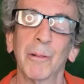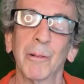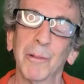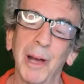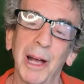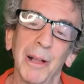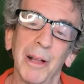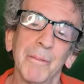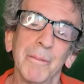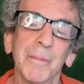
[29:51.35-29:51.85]

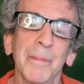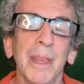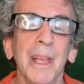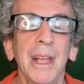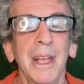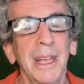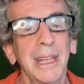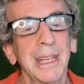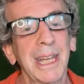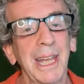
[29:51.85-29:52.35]
Well,
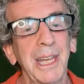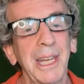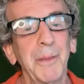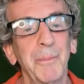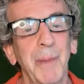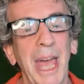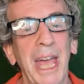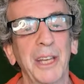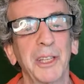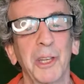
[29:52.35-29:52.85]
getting
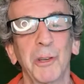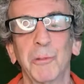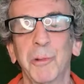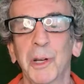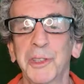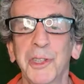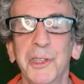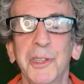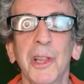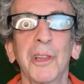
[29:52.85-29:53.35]
back to
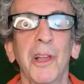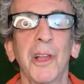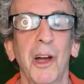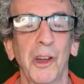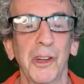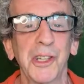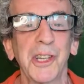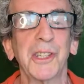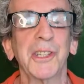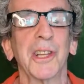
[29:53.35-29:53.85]
what's the
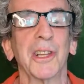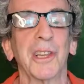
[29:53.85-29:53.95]
largest